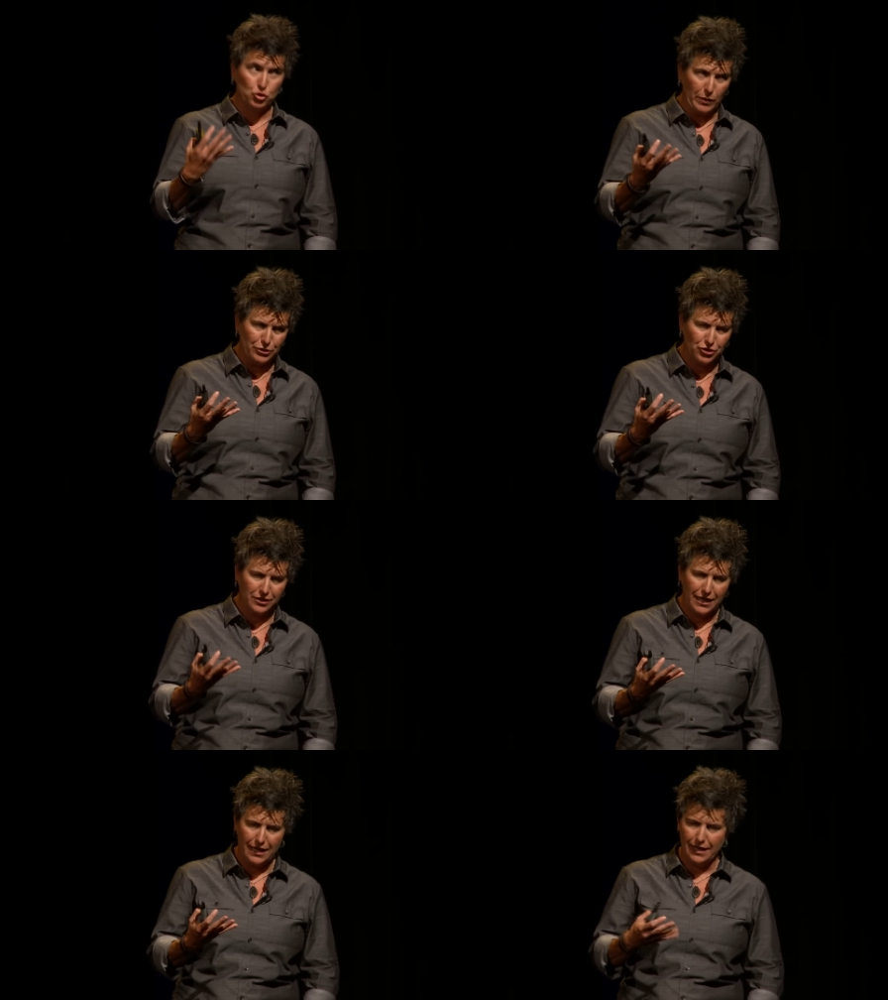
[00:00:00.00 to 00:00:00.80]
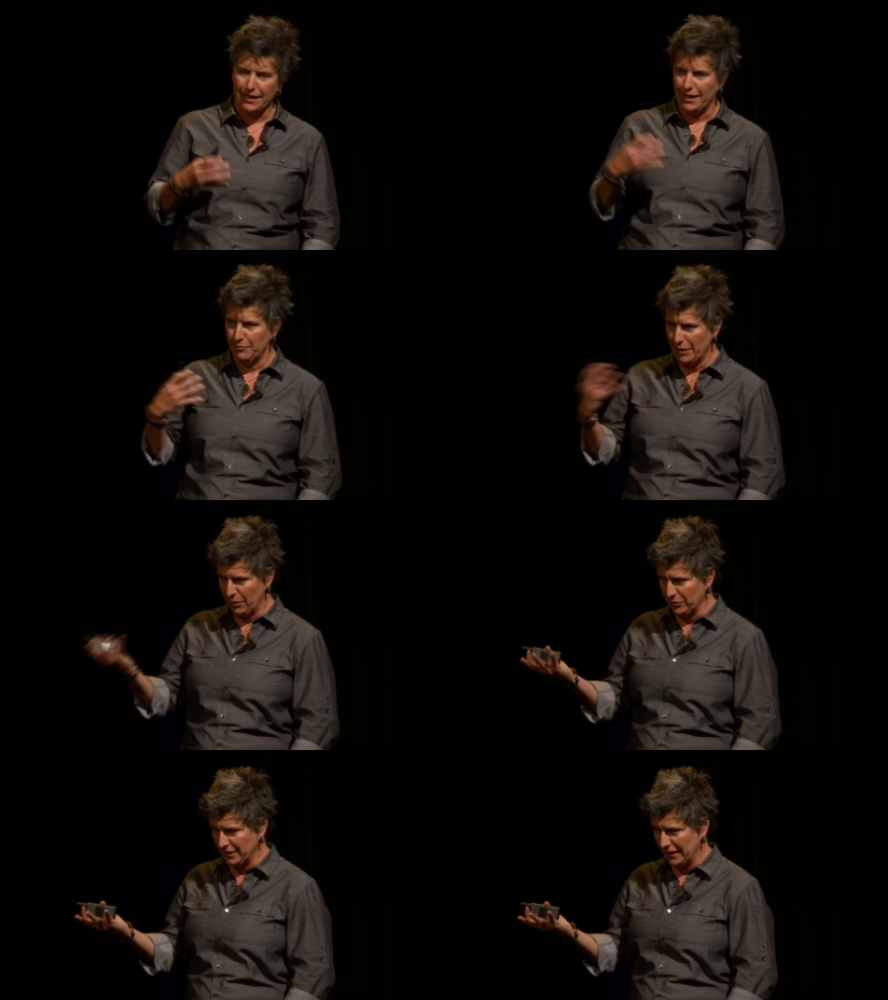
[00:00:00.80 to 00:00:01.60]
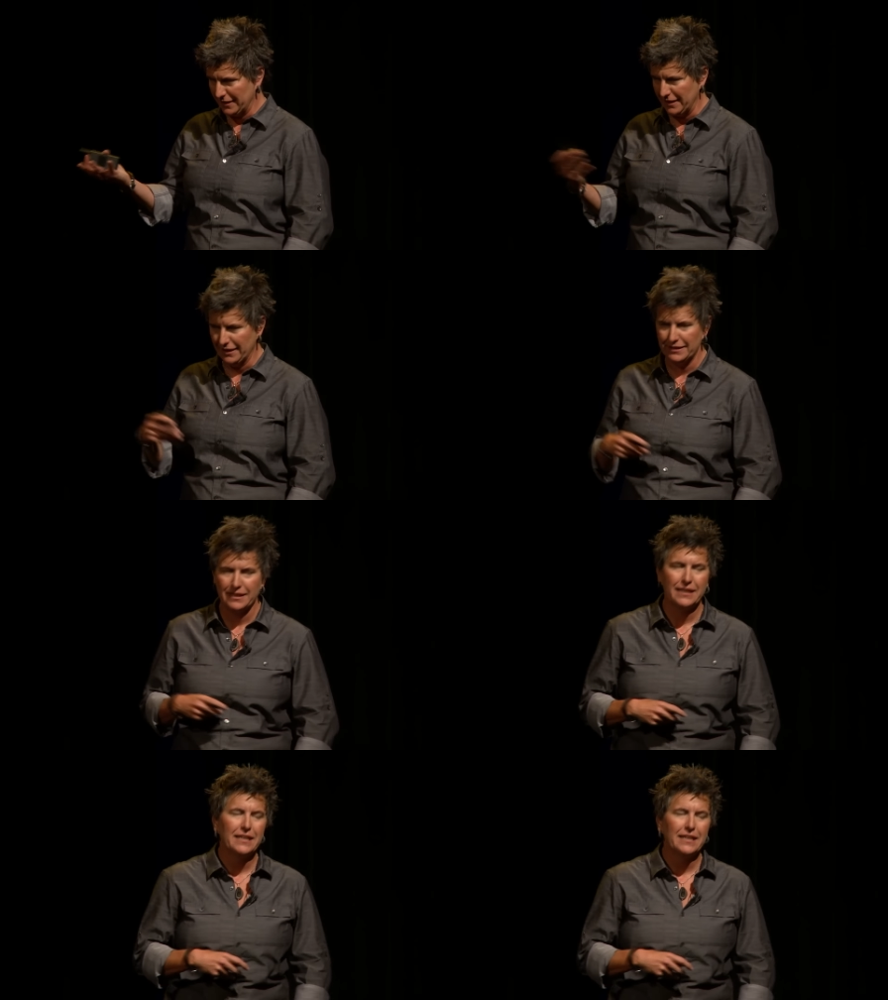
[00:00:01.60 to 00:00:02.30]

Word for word: sweatshirt guy and backwards hat guy.